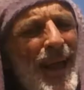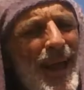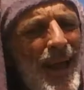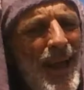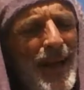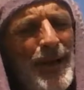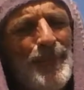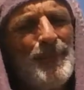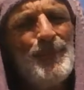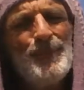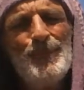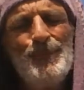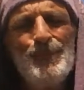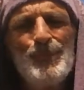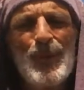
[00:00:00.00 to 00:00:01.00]
air.
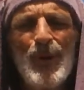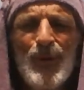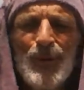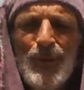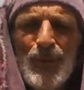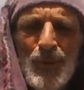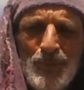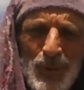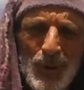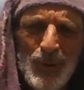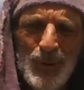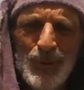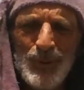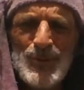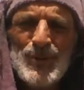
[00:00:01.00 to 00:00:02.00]
The
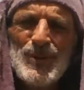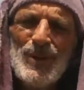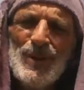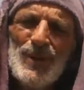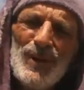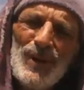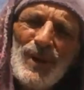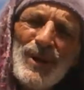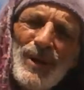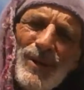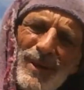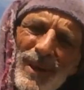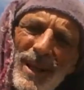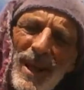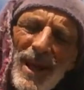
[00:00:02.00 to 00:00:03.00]
birds are
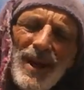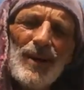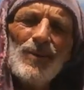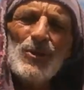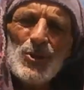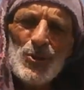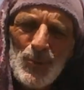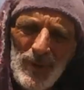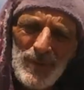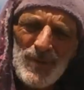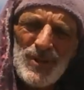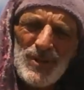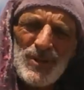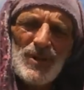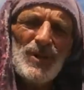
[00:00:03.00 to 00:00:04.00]
in the air. The
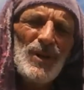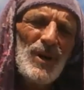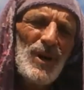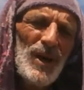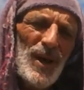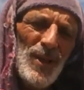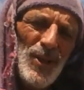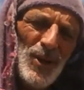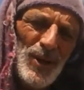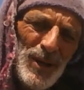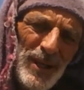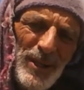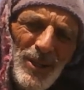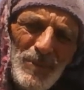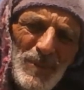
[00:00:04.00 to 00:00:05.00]
swifts, their
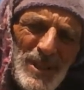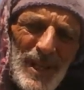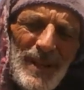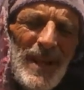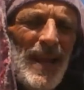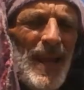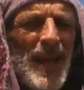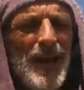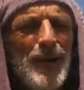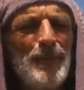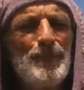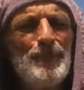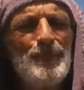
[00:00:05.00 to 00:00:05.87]
kingdom is in the air.